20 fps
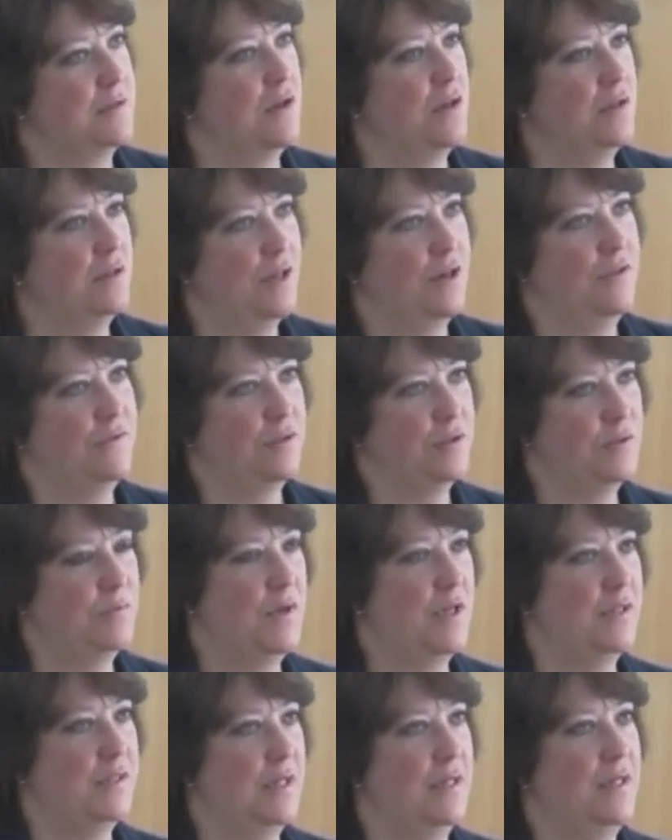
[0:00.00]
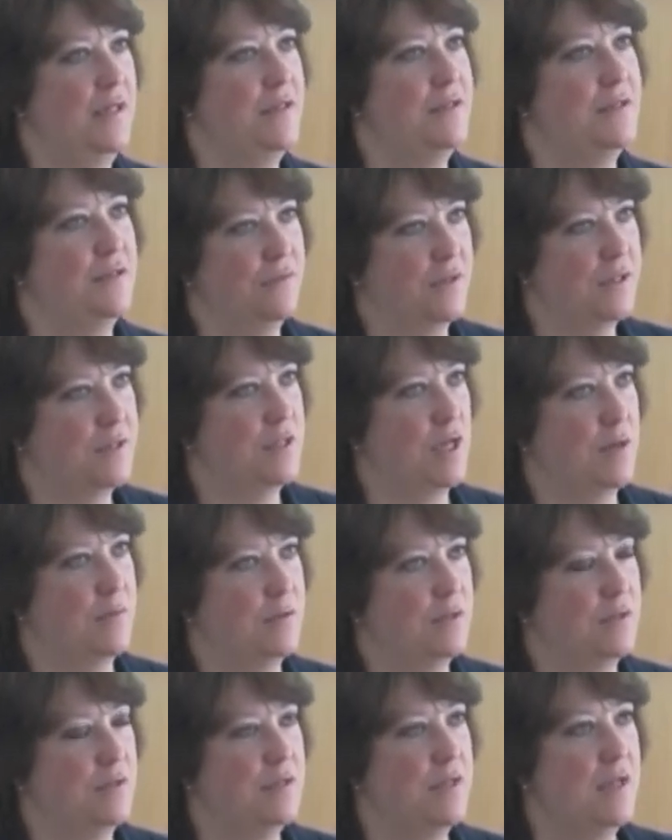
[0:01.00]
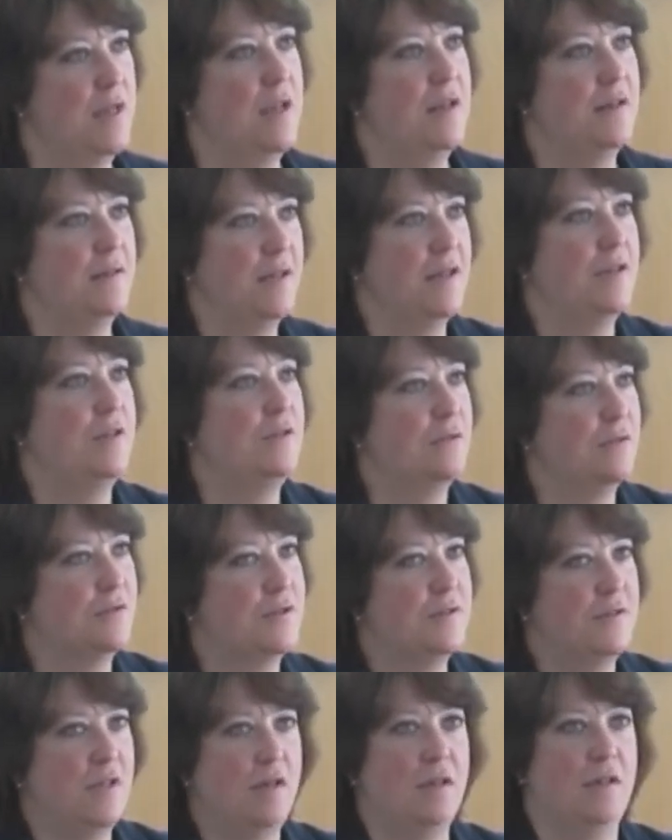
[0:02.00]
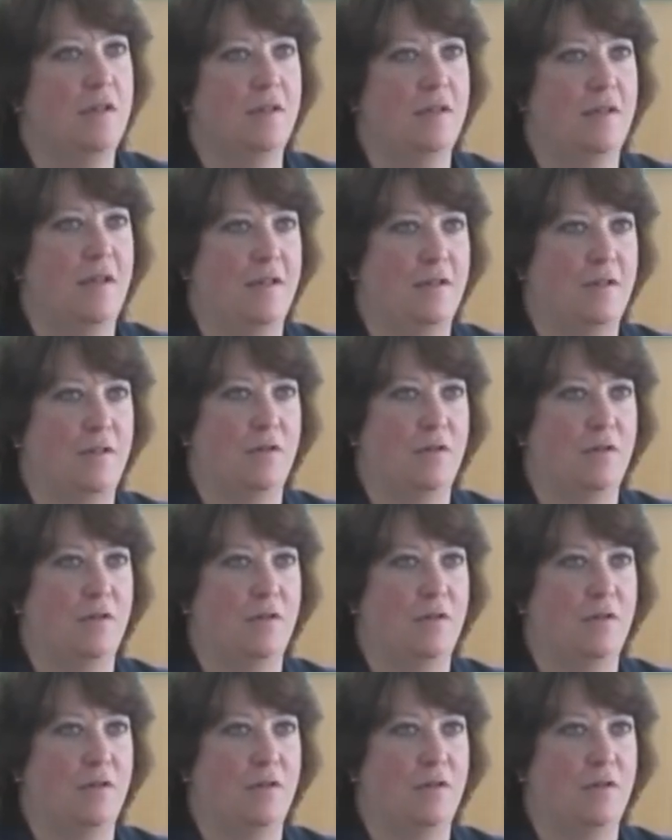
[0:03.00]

not covered by the list of exceptions, then you're stuck at the